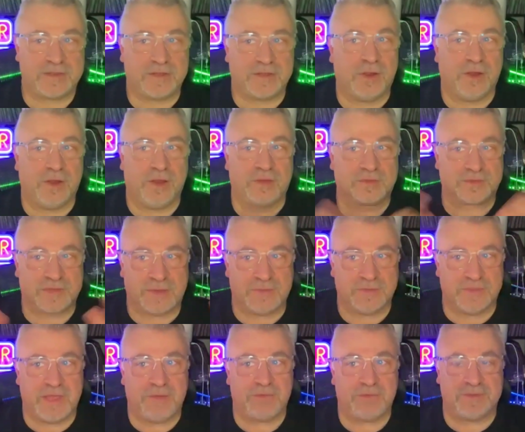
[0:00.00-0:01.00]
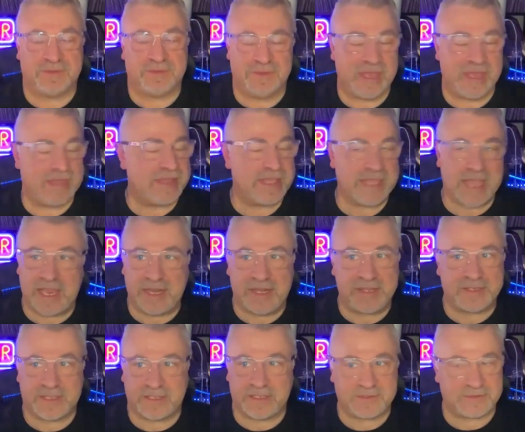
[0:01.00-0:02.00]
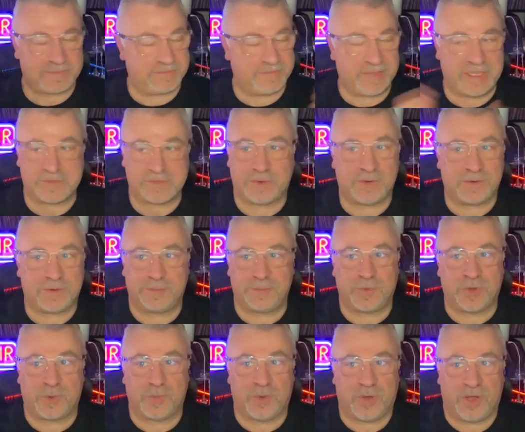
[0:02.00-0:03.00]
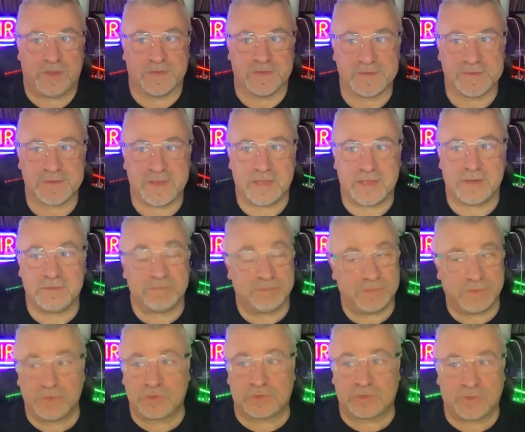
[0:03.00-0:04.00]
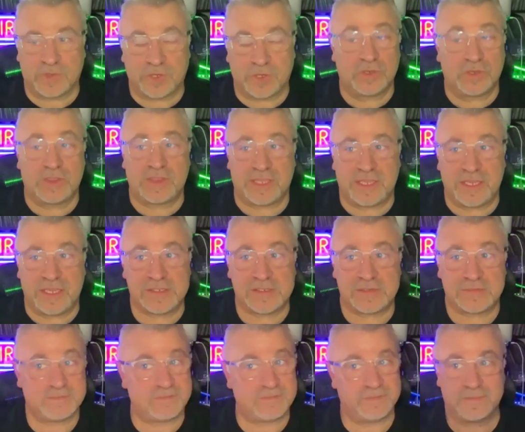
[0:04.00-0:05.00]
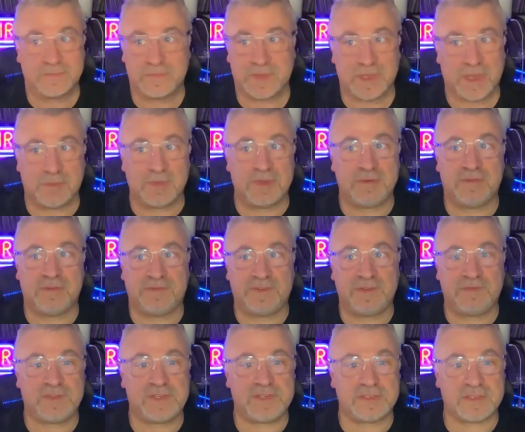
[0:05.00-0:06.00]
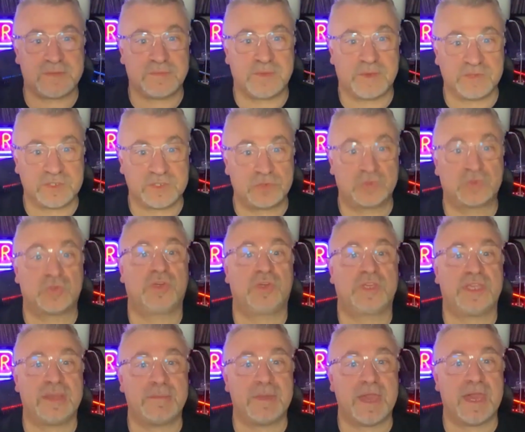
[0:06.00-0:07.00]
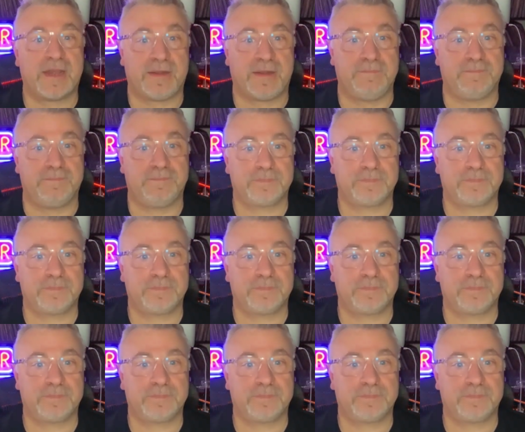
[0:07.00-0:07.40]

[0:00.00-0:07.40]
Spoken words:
That was in 80s. That's what it was. And look, the good thing is, I'm in the 50s and we're still talking about it.